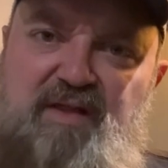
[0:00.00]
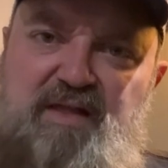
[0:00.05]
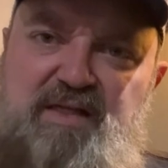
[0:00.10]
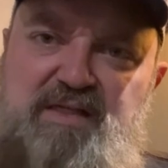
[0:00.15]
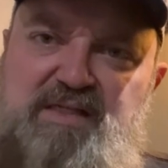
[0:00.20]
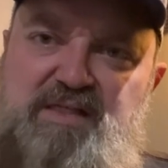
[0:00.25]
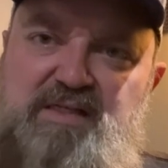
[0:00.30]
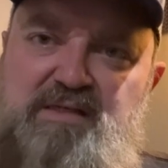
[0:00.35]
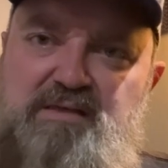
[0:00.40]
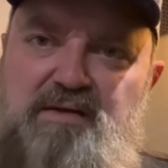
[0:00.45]

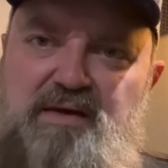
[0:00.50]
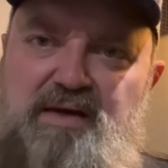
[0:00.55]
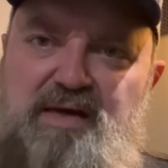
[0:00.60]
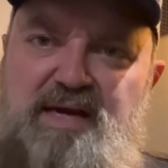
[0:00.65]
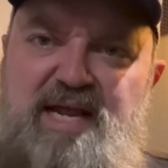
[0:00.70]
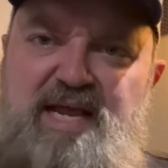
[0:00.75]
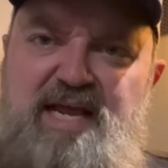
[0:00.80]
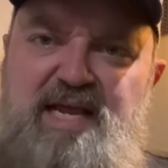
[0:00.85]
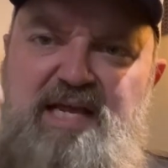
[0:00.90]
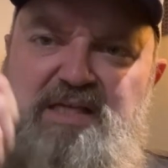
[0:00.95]
this
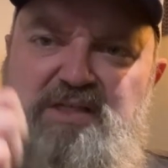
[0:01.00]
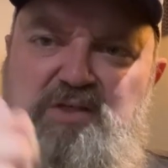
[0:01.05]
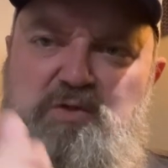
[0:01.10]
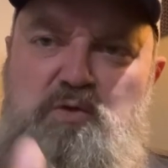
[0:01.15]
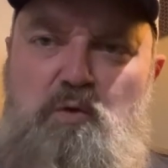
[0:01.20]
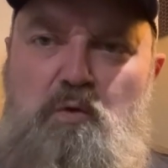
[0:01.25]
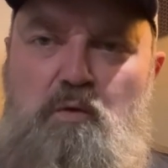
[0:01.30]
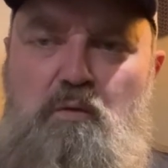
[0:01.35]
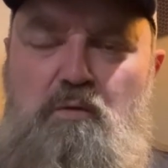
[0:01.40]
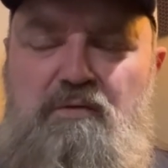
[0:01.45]

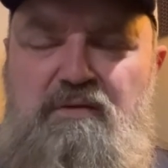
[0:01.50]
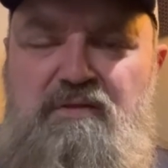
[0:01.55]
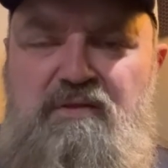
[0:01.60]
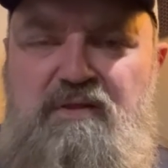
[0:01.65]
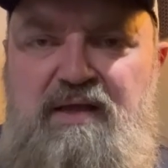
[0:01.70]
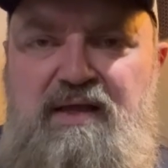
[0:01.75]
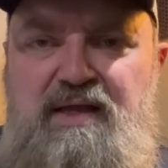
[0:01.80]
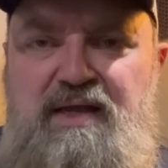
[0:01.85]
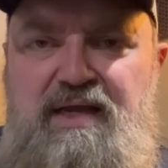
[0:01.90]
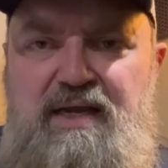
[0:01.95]
nasal
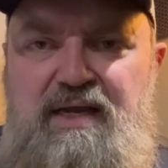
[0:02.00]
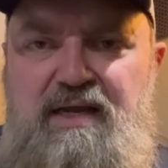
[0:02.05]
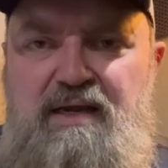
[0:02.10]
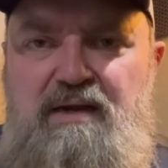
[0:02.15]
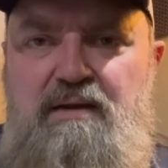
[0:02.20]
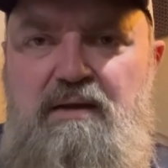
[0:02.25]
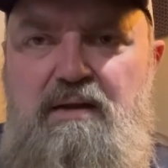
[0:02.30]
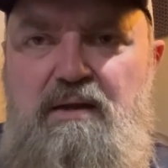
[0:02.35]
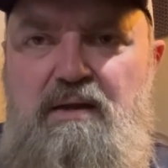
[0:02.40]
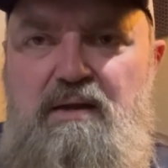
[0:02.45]

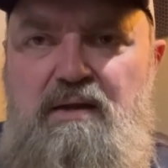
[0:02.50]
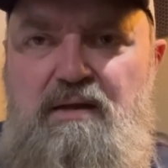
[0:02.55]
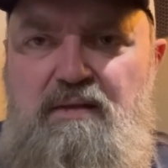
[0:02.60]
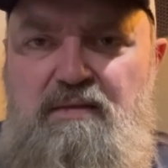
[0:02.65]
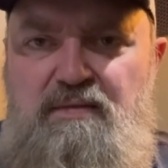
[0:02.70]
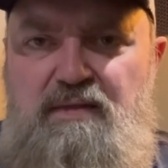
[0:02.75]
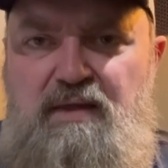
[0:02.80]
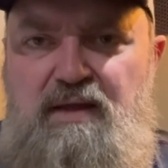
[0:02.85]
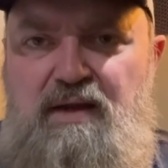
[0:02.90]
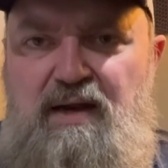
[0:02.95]
thing
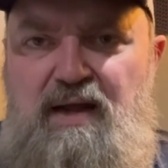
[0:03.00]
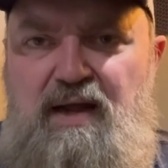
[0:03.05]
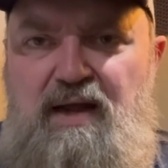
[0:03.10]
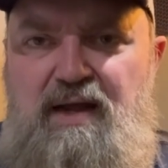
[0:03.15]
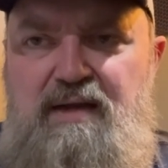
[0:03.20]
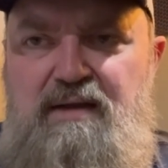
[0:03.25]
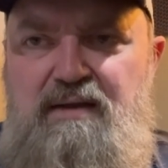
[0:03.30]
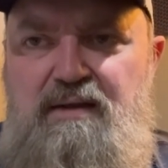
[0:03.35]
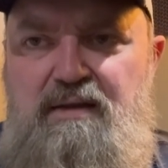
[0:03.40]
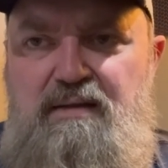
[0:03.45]
that
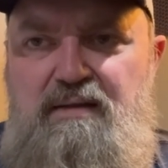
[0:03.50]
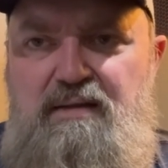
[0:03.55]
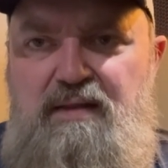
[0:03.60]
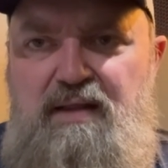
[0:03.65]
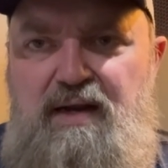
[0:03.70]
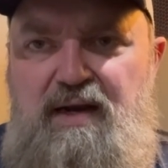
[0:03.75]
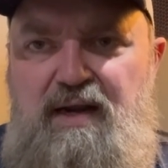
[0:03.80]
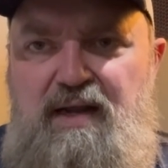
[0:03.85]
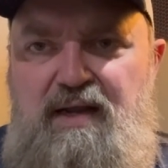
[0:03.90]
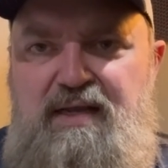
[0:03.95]
I
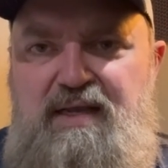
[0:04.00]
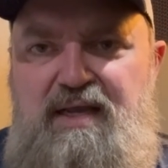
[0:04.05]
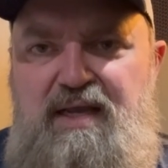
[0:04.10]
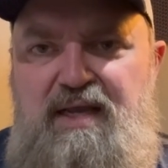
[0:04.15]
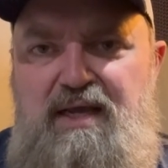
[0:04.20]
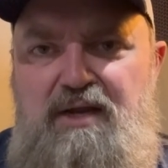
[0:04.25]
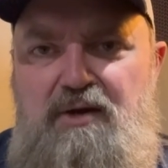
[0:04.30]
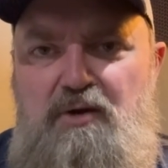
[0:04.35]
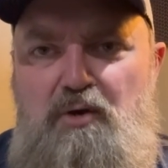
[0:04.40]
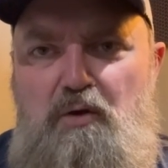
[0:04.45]
that I
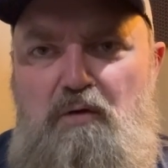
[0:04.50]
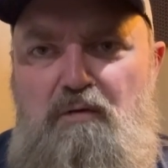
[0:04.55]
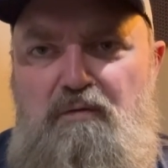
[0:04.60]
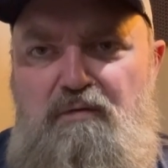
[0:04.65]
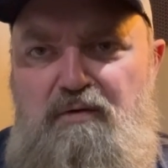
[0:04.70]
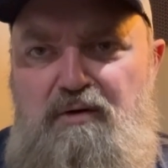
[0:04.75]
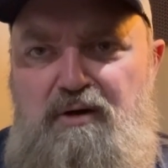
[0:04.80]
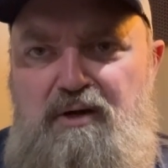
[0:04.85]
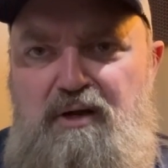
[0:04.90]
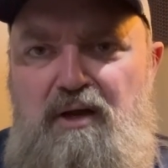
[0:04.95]
can't
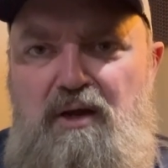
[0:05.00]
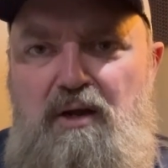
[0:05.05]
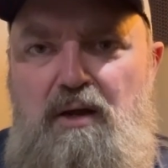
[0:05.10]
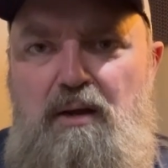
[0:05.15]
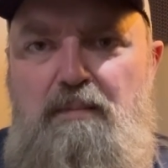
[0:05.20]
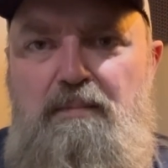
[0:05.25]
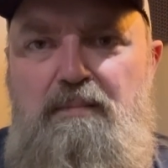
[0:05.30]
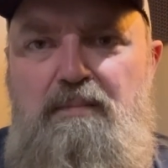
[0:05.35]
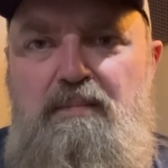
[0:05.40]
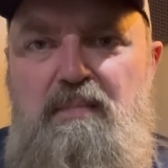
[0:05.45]

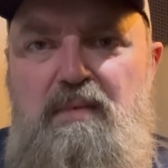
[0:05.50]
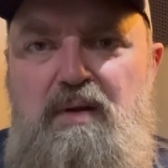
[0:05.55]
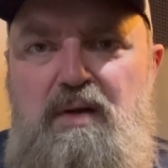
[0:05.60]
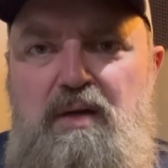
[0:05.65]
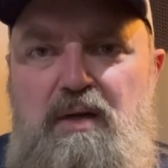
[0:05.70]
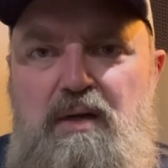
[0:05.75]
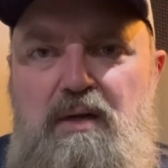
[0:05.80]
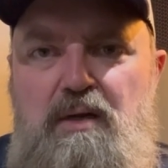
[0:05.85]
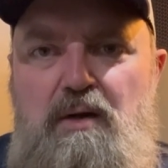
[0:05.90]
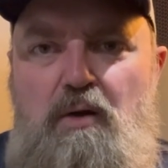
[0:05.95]
overcome
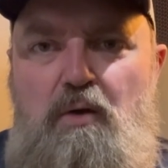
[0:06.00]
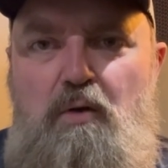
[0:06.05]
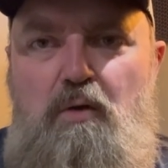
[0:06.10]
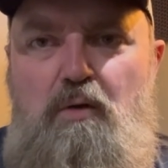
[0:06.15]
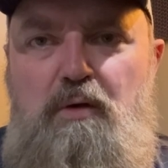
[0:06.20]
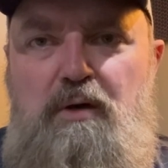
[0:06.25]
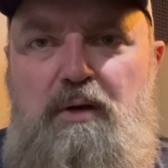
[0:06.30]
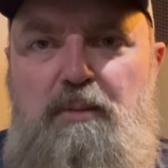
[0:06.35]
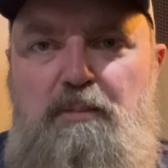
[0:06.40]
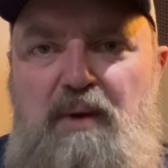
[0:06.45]

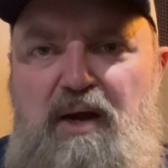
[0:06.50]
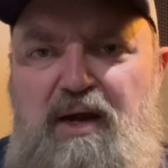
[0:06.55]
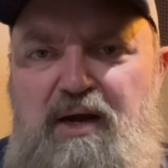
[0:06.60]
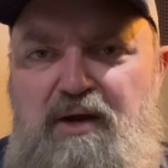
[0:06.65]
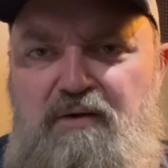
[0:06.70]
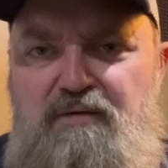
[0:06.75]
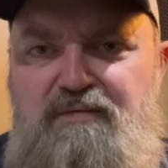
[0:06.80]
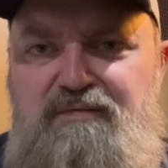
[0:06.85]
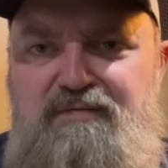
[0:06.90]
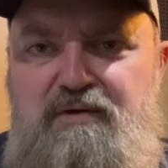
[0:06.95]
on a
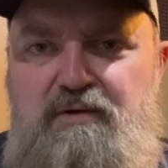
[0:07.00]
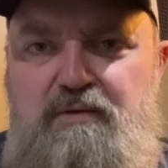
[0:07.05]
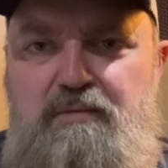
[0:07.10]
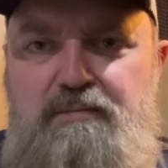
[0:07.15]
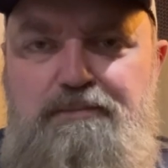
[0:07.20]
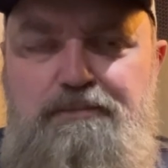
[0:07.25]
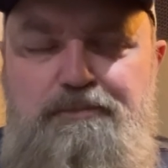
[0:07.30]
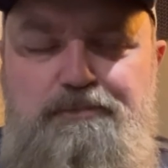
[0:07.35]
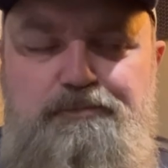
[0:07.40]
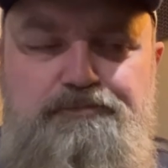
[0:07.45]

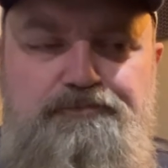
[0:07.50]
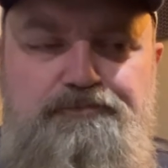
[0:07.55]
microphone.